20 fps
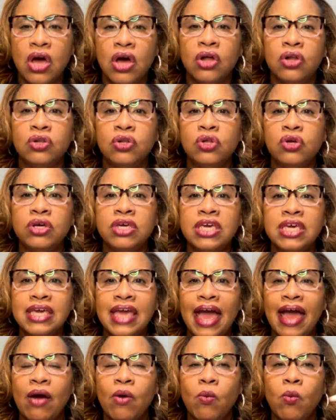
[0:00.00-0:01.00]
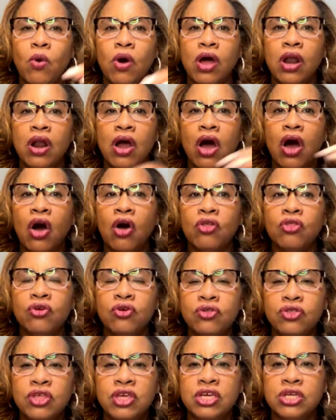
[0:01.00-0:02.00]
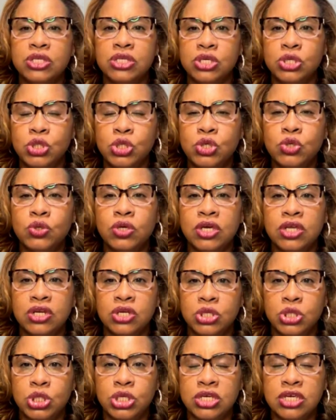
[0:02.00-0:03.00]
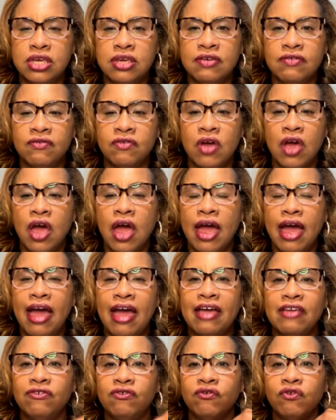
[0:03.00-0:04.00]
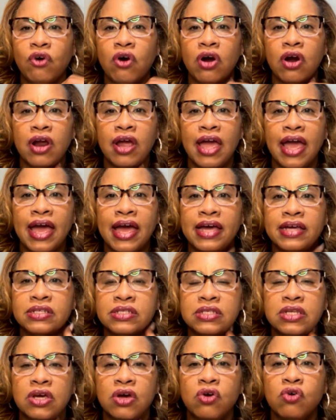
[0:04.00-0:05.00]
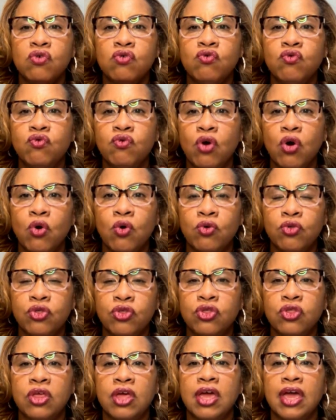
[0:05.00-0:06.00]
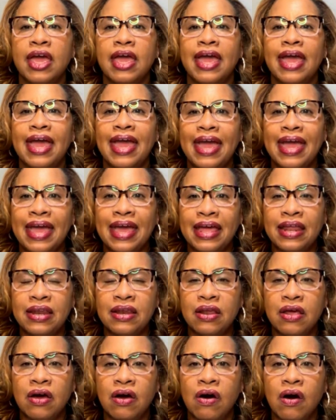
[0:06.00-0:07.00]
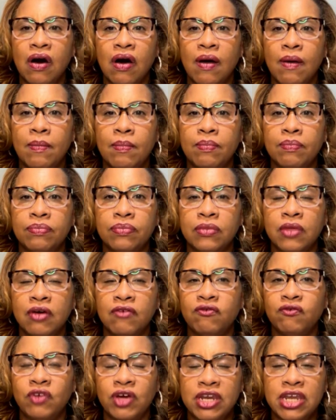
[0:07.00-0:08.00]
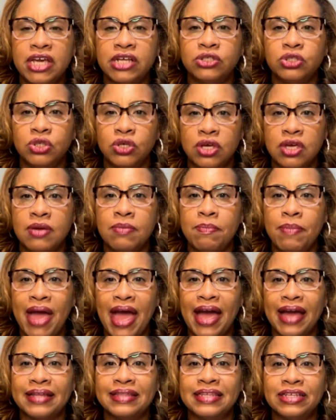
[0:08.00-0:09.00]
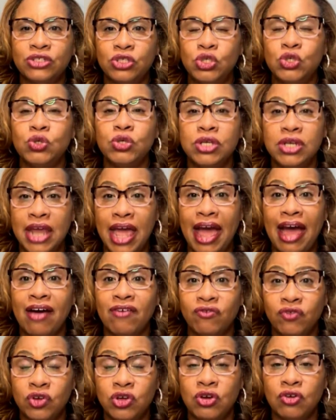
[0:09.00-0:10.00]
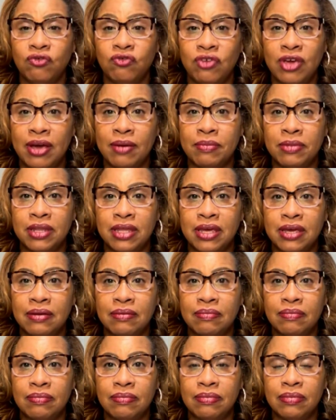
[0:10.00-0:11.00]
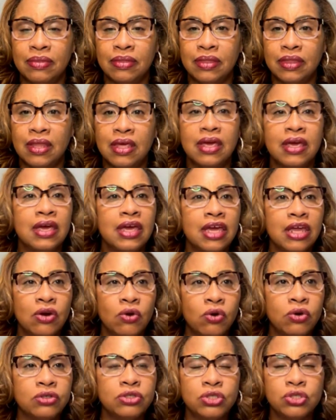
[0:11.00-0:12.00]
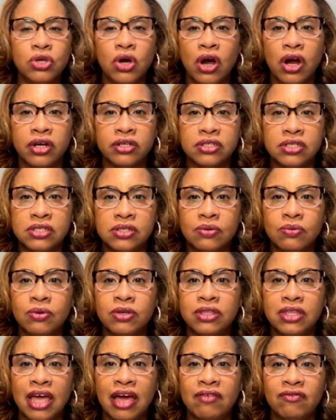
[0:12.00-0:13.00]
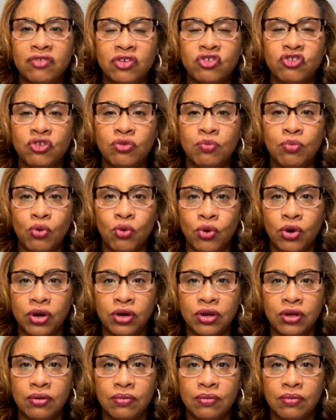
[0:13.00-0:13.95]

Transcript: looking at what other things that you can achieve as far as growth and a financial impact that you can have for your family. It all starts with that vision board.